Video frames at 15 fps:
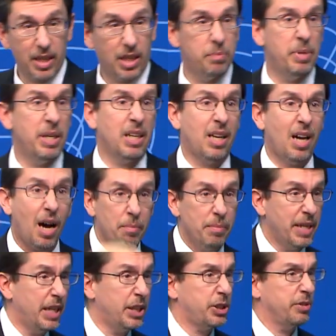It can be a
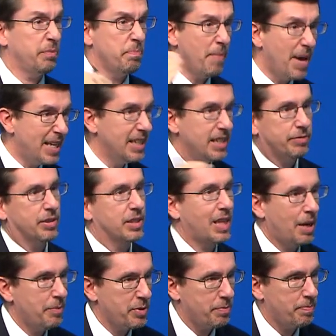combination of many different
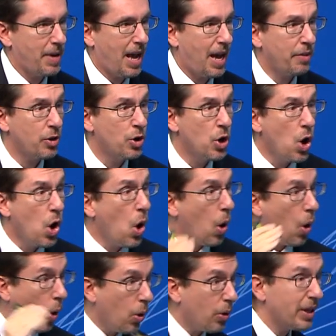types of math,
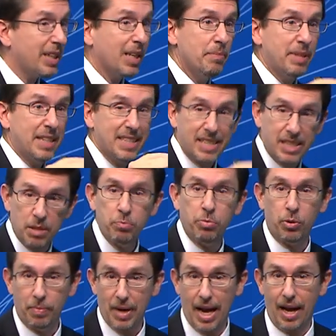or it can be
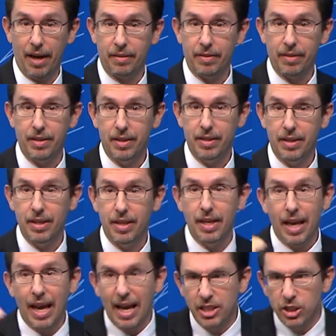simple math
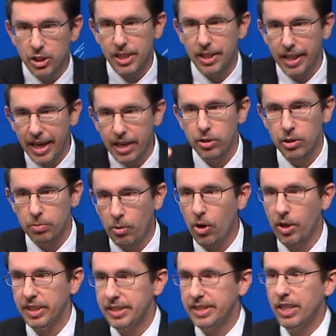and just layered
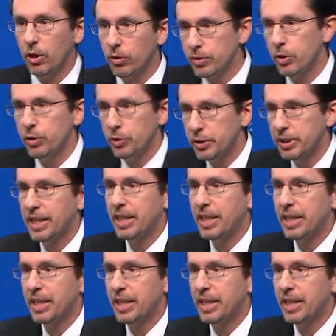upon itself so that